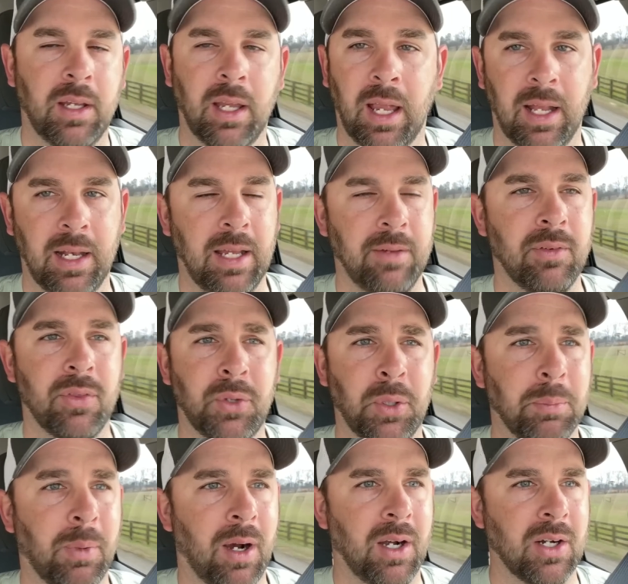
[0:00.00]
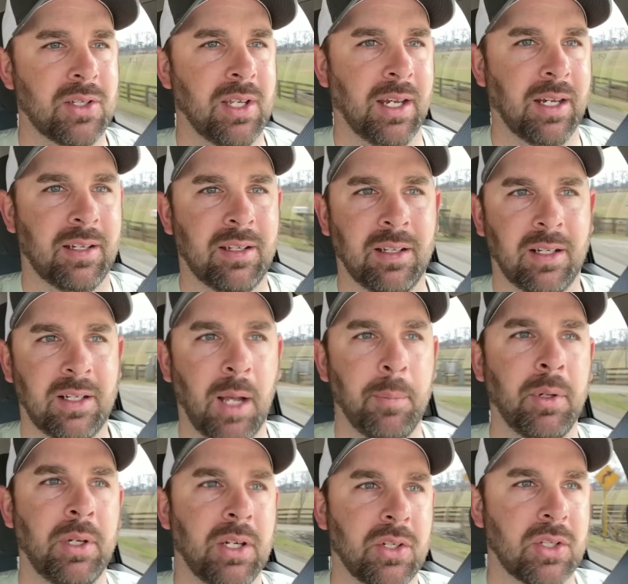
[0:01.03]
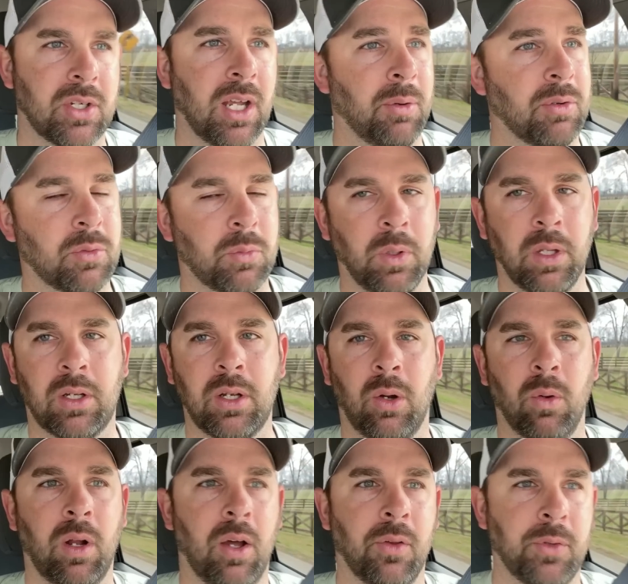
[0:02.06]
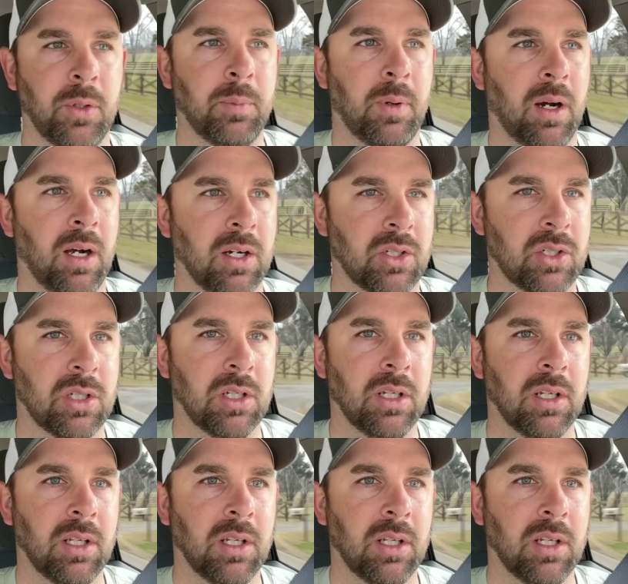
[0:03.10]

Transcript: And even through March, like a couple of years ago, it was really cold all through March.